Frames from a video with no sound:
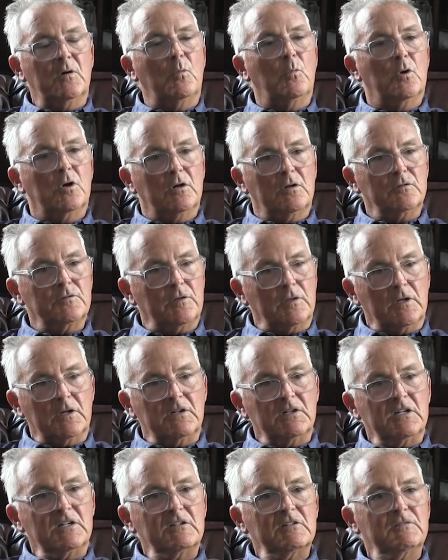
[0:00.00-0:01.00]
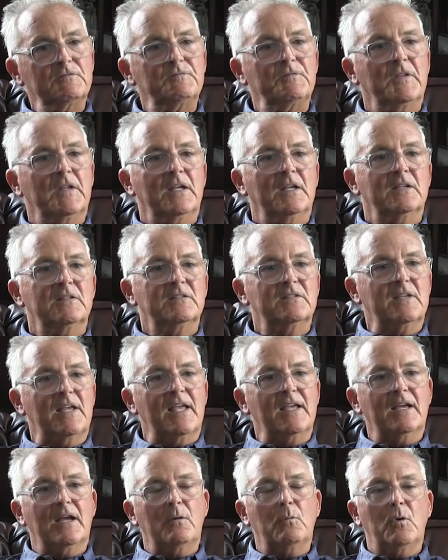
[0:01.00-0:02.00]
a world learner,
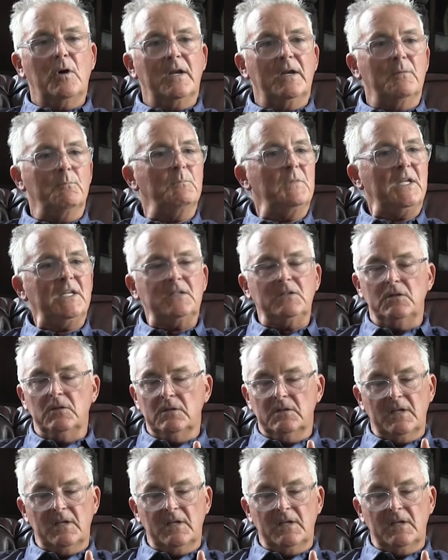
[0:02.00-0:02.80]
saying I want to meet,